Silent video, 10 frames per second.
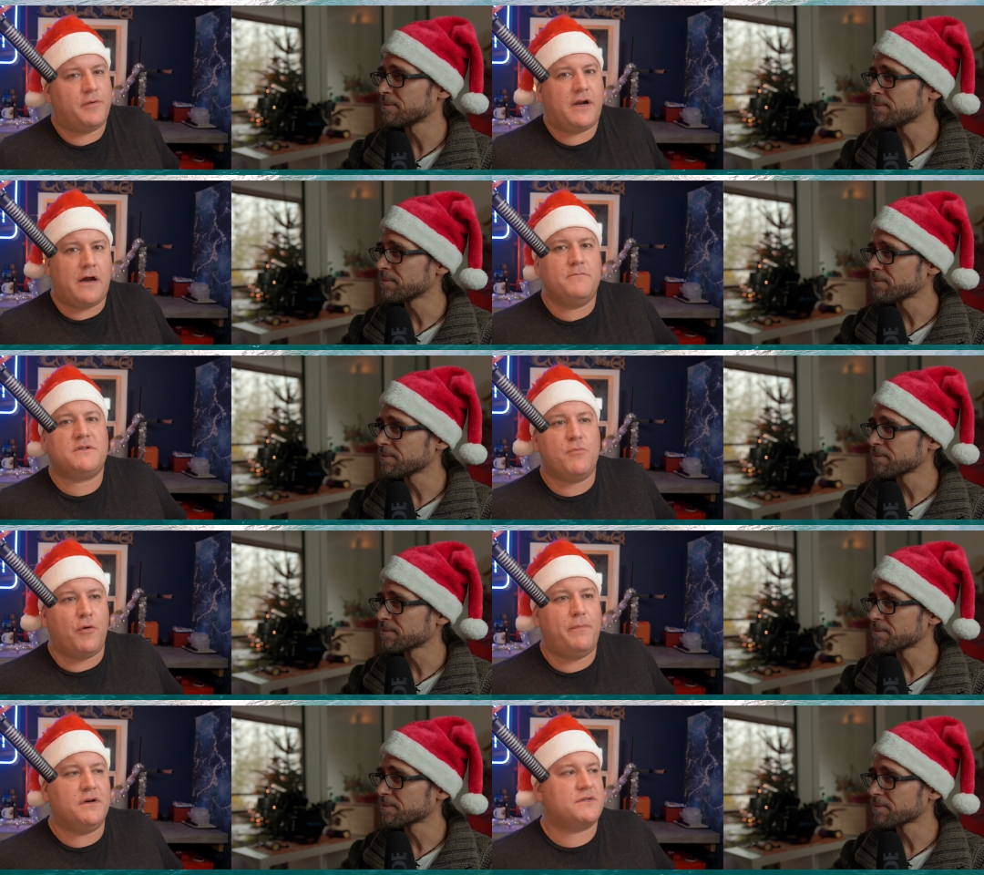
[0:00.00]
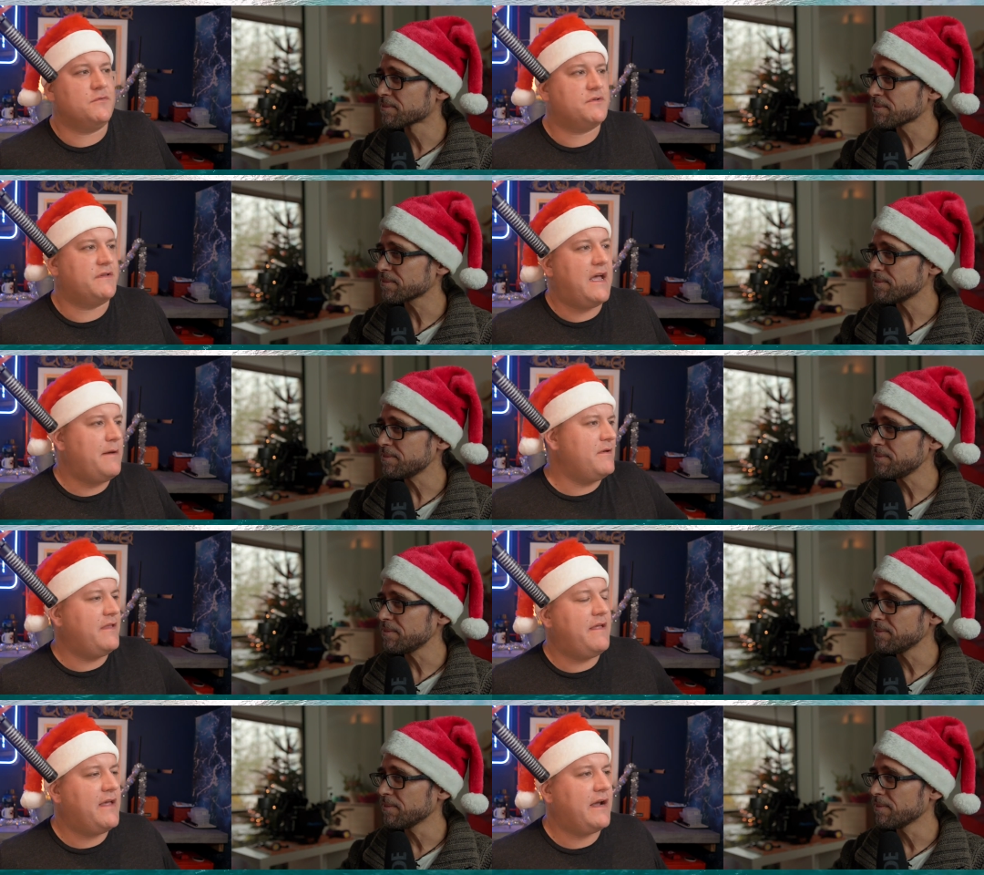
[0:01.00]
Speaker 1: becomes more personal to them, and
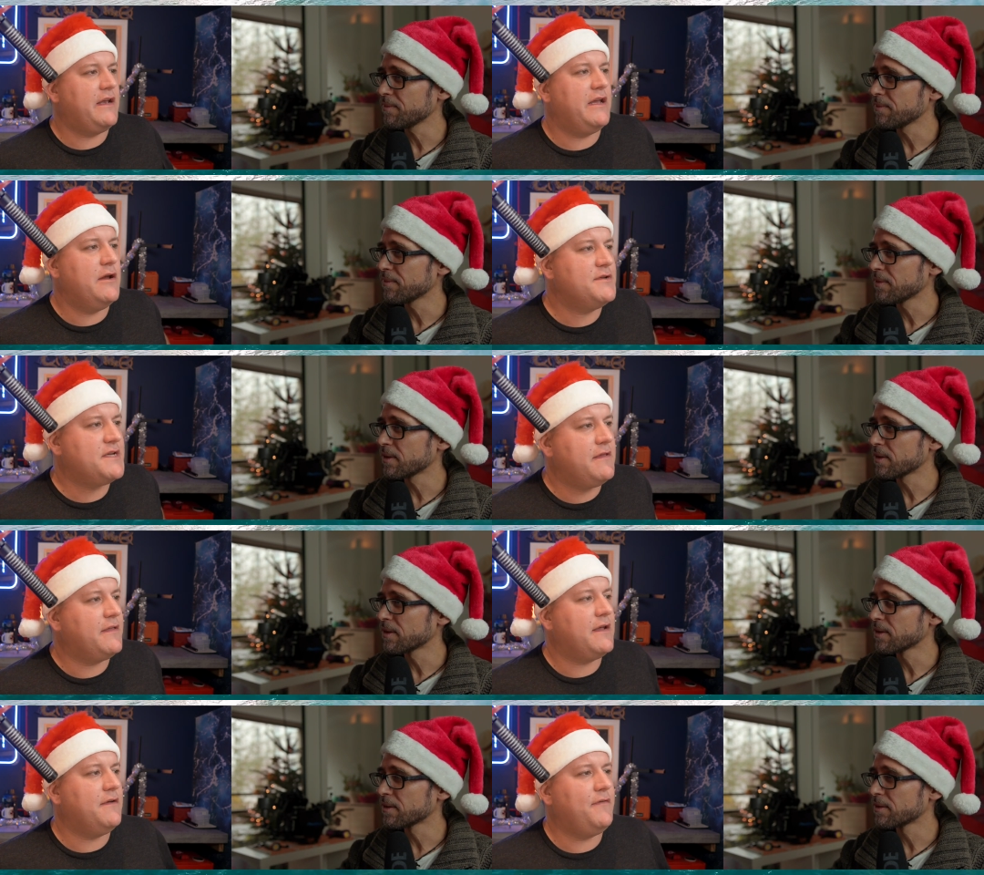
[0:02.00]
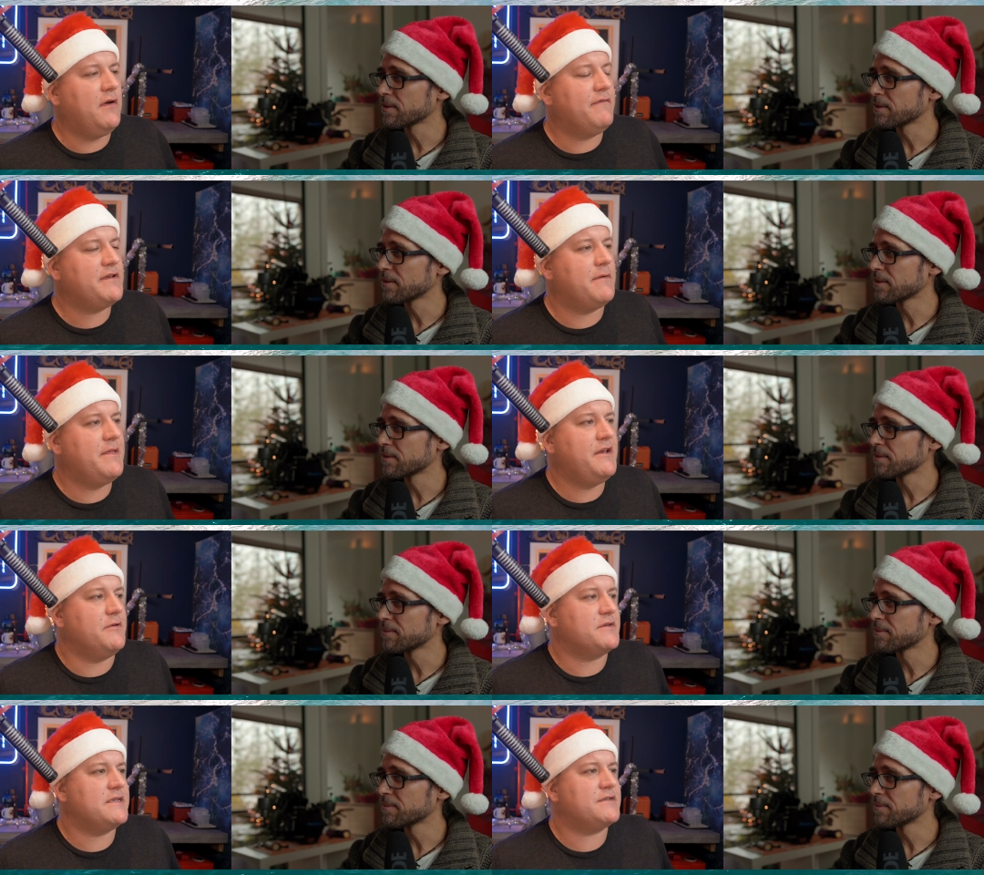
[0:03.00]
then they're going to use it and think of you every time they do.
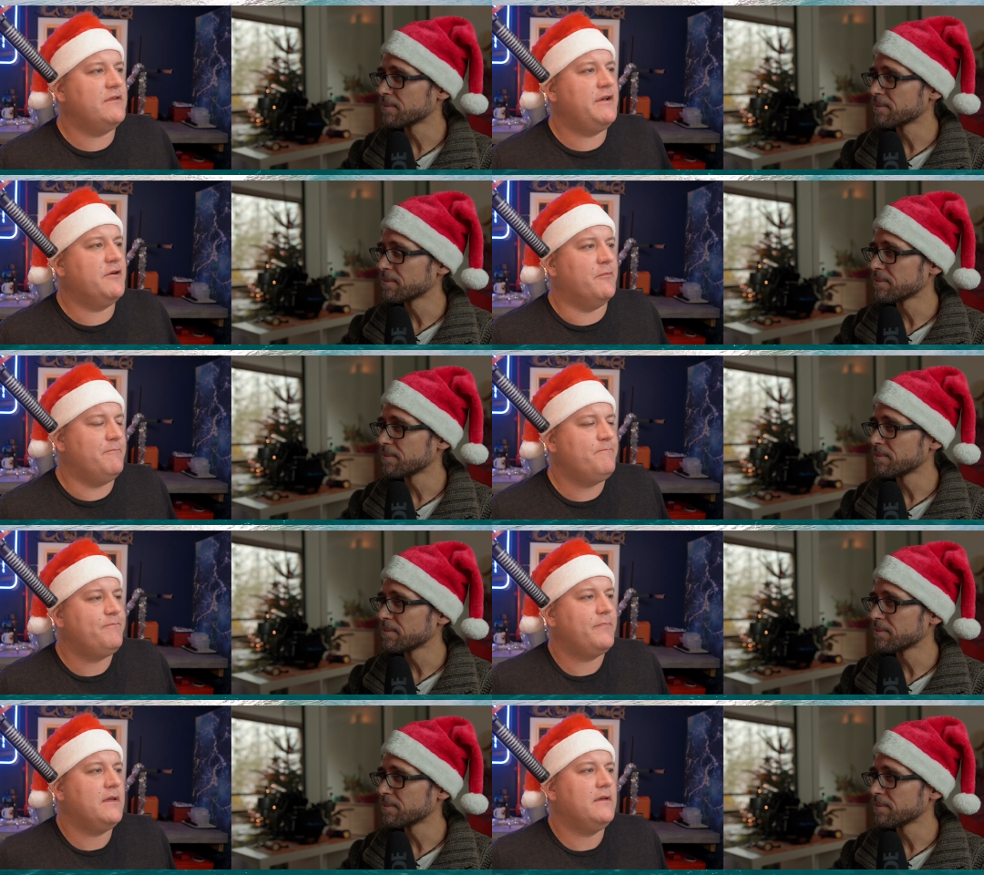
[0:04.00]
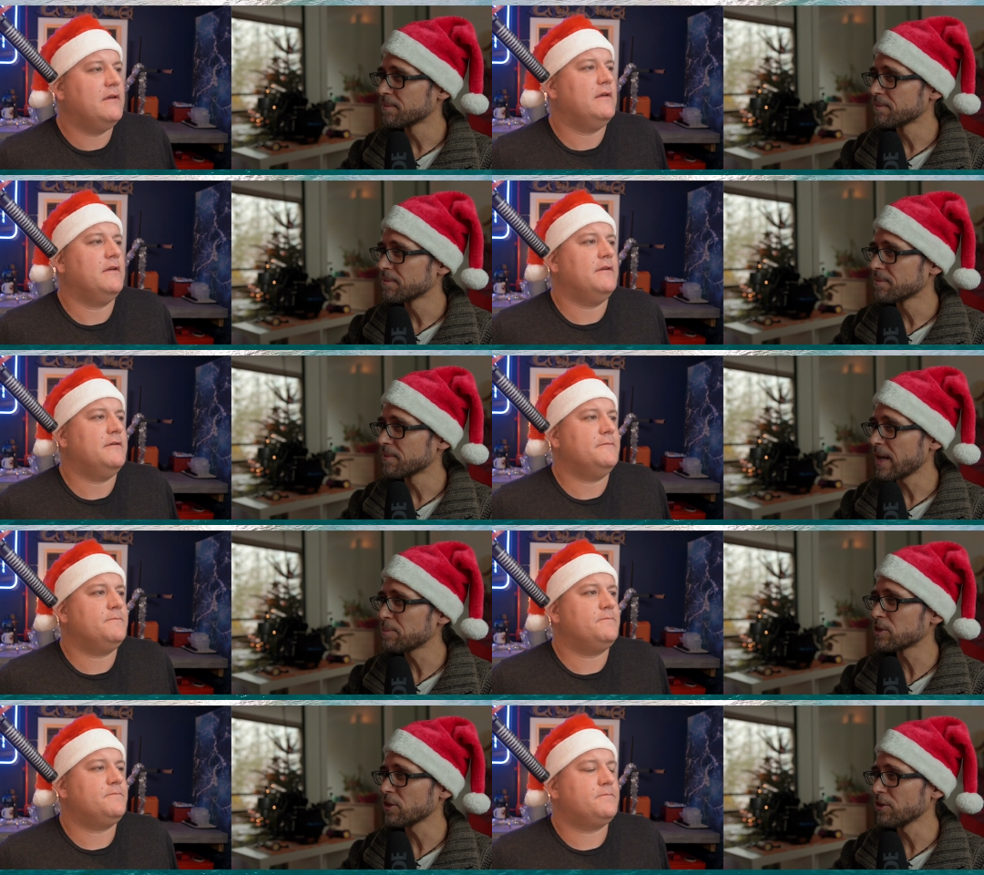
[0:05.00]
So that's really cool.
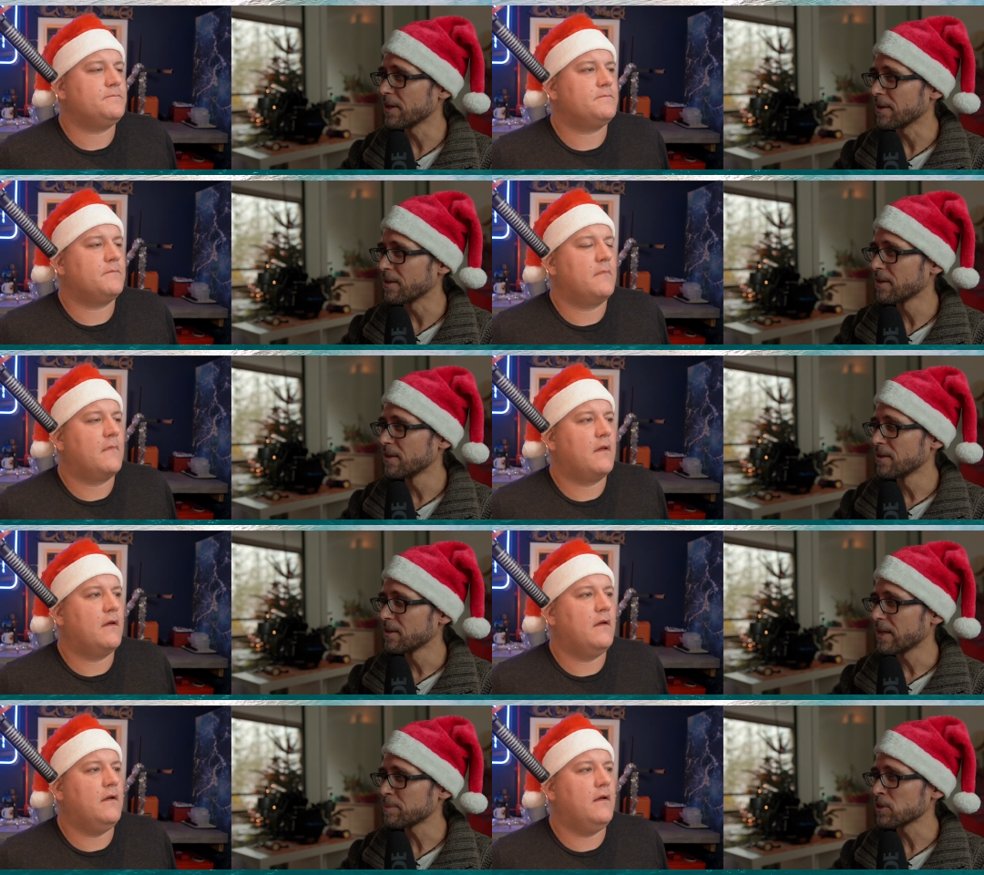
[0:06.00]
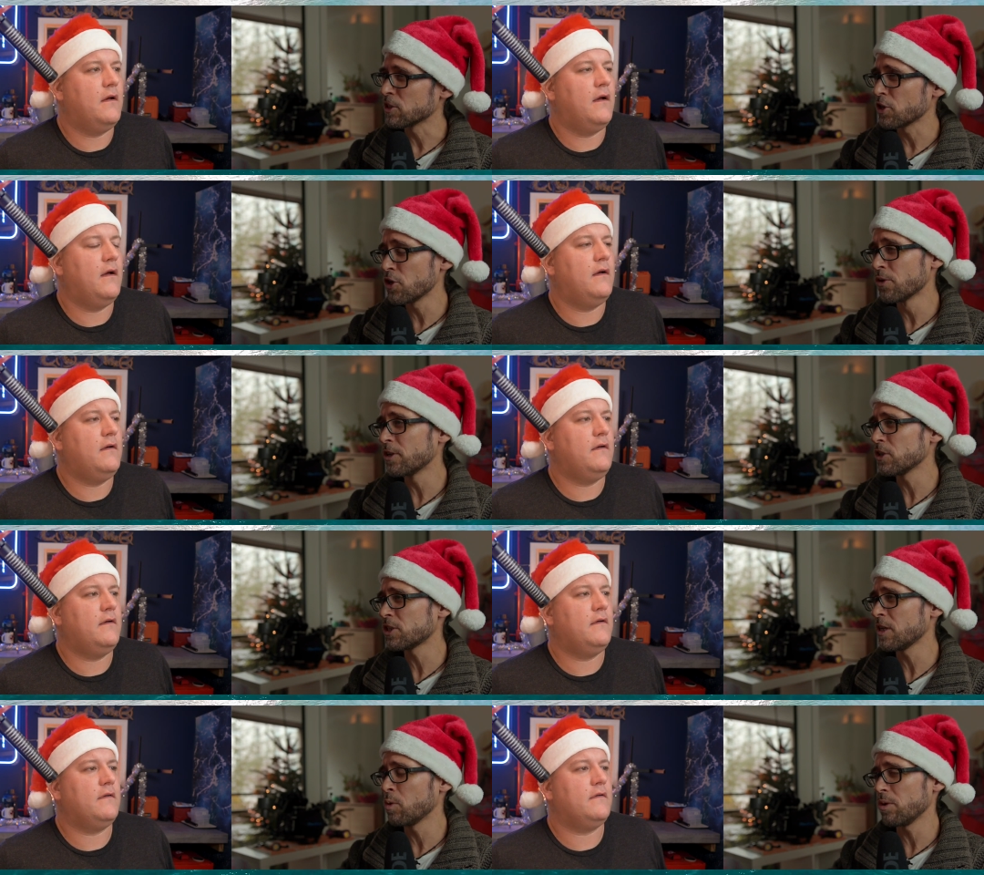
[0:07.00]
Speaker 2: Absolutely, absolutely. So you're you're
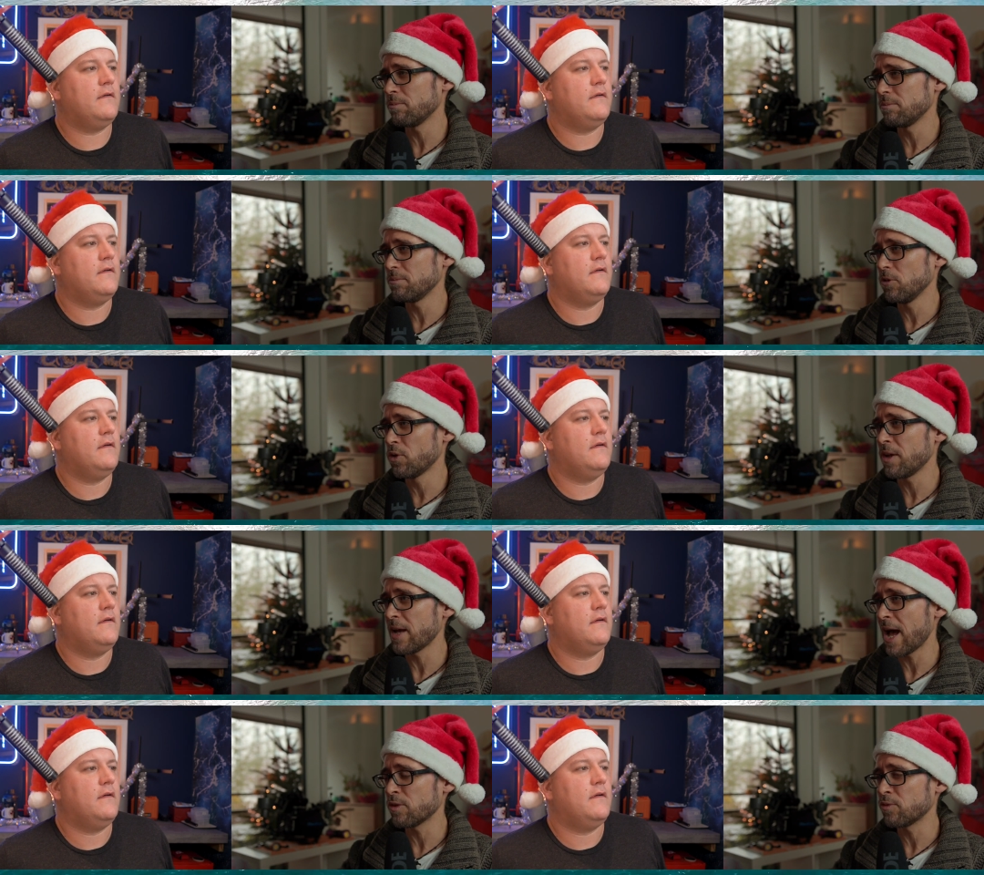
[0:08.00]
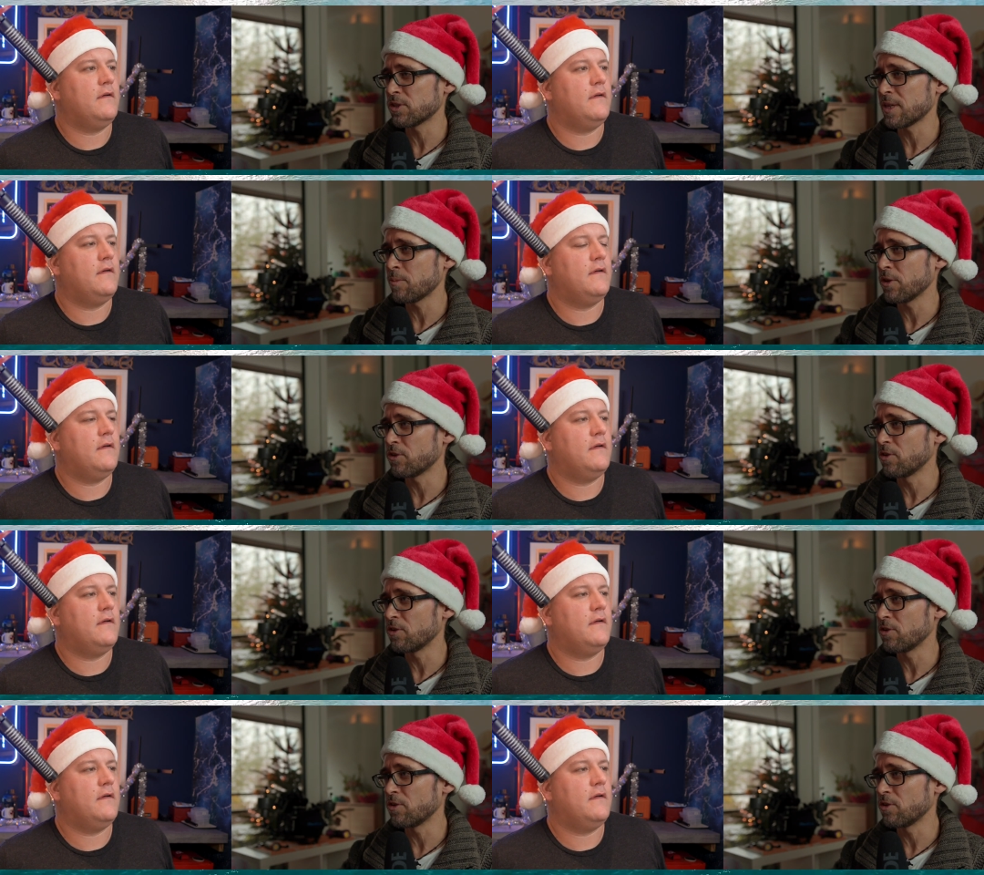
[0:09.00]
still what looking out for someone